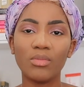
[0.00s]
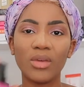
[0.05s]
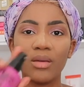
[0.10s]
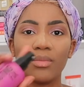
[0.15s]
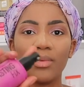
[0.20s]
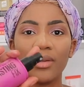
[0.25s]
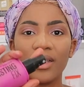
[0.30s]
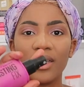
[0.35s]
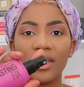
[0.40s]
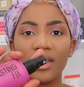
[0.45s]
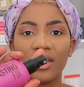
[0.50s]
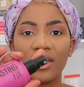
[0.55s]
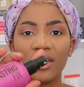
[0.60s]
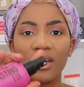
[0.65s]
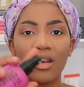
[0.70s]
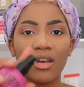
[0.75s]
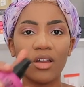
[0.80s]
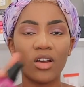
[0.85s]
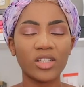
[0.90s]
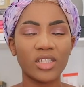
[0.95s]

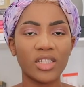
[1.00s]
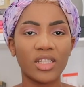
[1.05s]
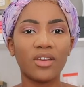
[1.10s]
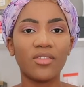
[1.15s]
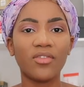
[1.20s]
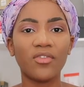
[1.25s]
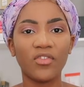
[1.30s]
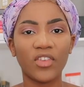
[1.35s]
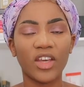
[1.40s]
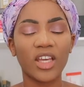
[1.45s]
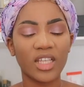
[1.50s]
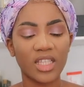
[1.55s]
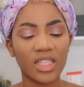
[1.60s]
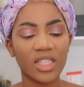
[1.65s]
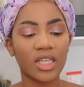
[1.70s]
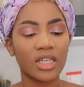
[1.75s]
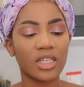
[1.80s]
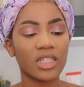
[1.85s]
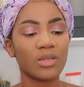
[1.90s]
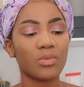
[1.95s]
Maybelline Lasting Fix
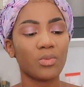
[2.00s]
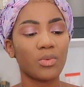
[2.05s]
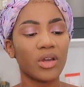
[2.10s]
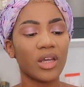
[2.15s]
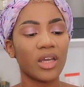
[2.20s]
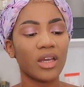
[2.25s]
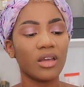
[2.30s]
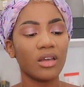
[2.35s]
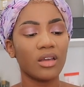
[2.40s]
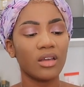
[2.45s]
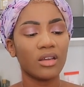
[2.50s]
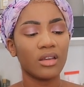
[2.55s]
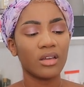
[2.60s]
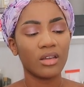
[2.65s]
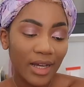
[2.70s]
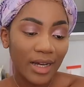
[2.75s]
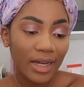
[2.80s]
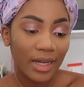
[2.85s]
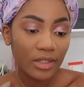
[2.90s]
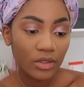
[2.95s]
spray.
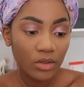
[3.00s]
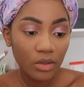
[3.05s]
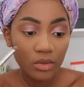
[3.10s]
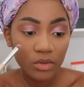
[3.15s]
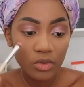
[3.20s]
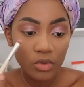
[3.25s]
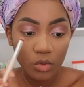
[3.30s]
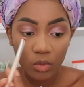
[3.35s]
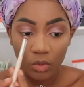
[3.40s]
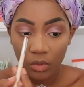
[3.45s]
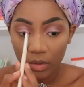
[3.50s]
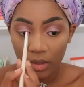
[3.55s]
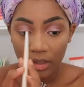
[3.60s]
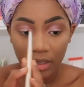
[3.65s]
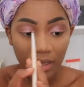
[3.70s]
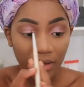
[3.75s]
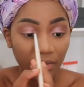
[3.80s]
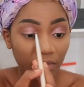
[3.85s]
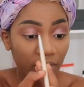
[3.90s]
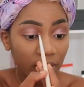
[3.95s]
Like I don't do
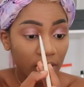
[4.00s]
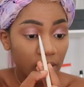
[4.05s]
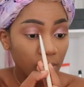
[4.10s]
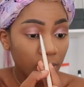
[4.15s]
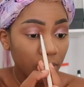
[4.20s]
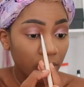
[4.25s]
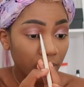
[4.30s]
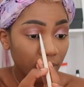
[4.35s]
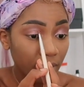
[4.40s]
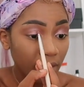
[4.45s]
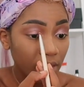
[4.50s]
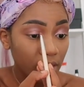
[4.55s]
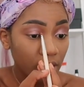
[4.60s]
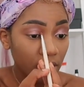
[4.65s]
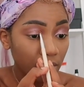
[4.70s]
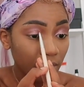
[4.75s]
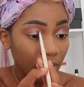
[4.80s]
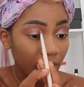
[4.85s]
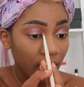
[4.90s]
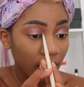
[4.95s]
enough
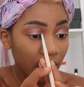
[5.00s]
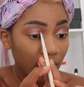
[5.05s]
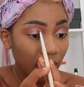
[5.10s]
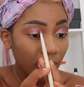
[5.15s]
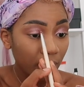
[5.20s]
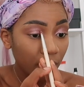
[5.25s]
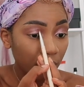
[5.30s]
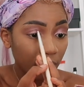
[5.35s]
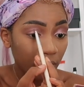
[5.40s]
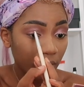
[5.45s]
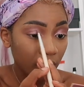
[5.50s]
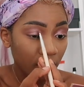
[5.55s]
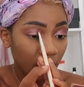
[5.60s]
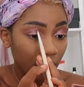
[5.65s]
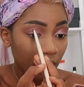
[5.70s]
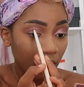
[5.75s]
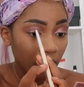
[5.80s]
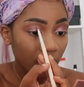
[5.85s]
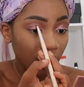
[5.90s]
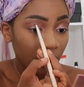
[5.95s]
experimental makeup.
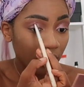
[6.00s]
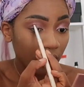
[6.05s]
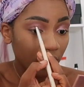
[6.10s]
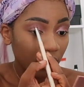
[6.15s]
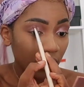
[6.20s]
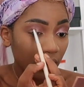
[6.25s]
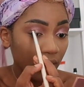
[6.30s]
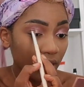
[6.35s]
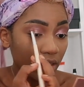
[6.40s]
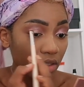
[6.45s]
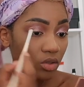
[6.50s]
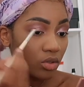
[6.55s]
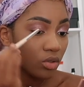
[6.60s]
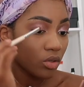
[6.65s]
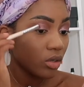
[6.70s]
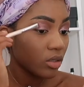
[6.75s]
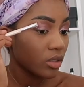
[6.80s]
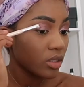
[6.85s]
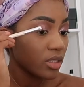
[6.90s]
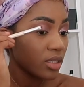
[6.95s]
I should
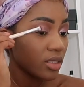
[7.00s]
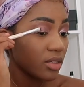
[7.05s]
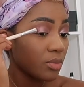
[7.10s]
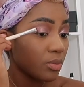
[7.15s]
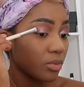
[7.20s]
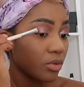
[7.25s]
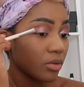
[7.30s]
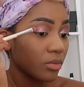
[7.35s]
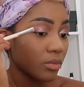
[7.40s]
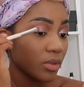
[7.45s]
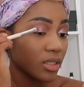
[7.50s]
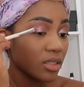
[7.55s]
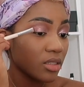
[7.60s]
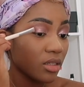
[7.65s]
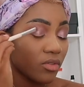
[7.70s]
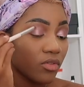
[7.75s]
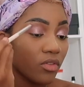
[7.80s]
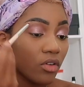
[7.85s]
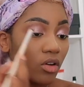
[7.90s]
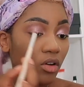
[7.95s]
honestly put
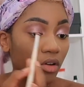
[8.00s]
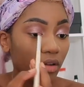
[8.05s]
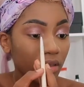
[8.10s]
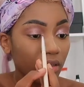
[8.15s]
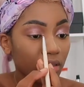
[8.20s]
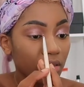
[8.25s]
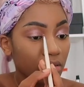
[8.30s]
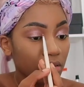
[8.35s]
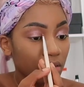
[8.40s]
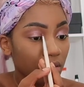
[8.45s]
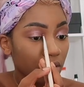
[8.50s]
myself on.